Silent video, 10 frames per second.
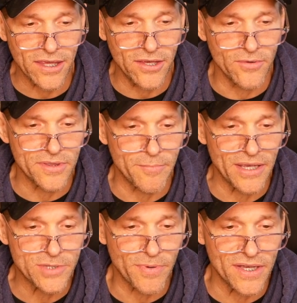cue in the
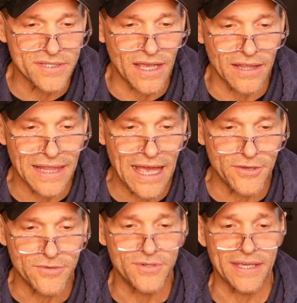bench press allow
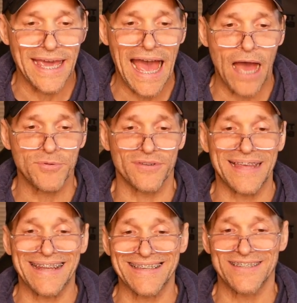you to capture
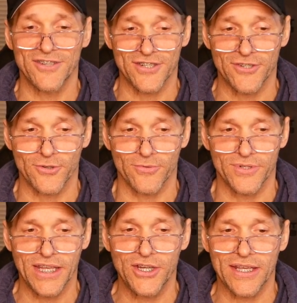that extension and internal
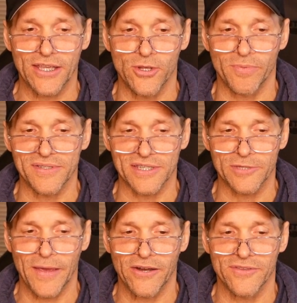rotation? Can you please
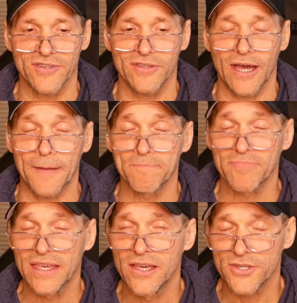expand on this thought?
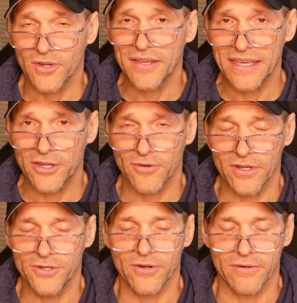So I think
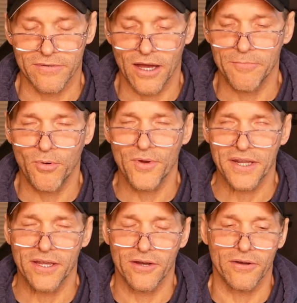you're on
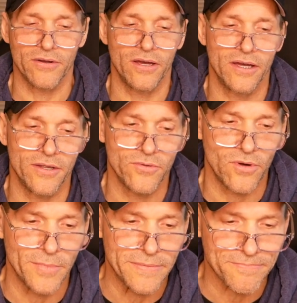point here,
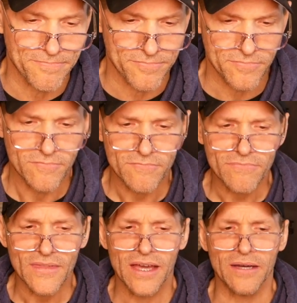Norman.
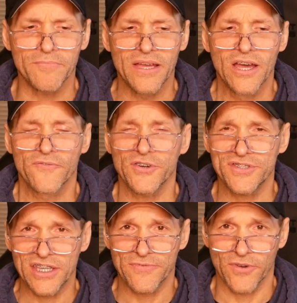First
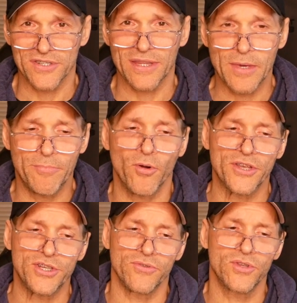things first, let me
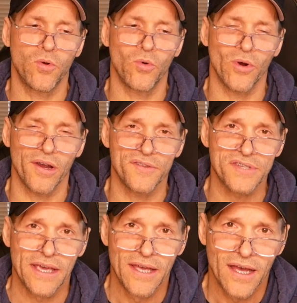point you towards,
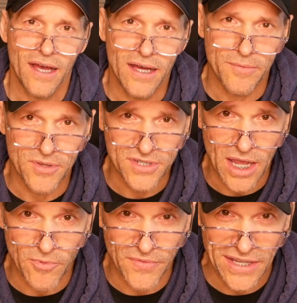there's a
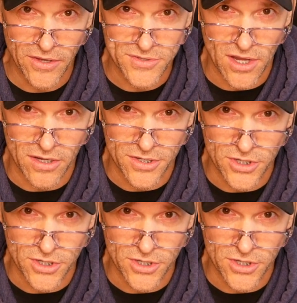couple of videos on